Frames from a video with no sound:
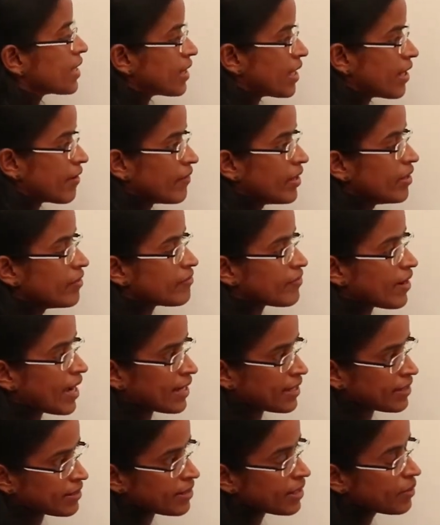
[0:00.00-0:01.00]
they will
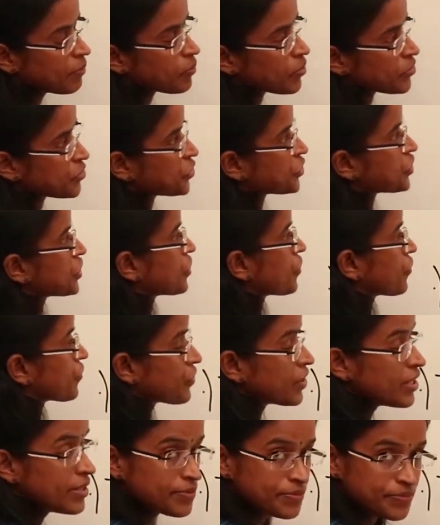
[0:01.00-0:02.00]
find the position
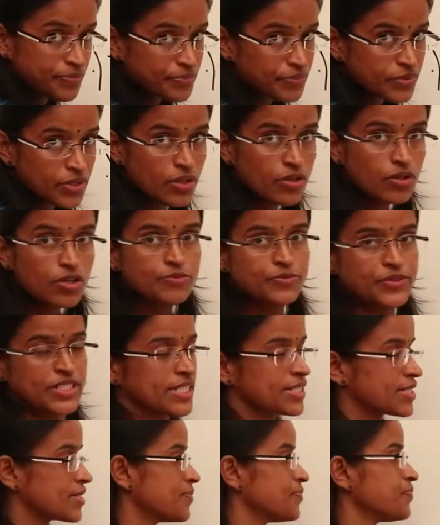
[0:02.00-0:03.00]
of the
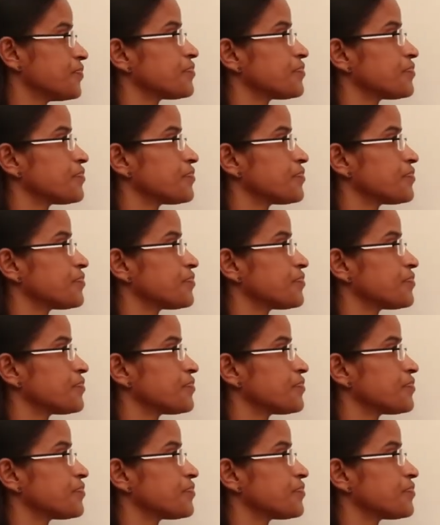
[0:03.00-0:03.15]
objects.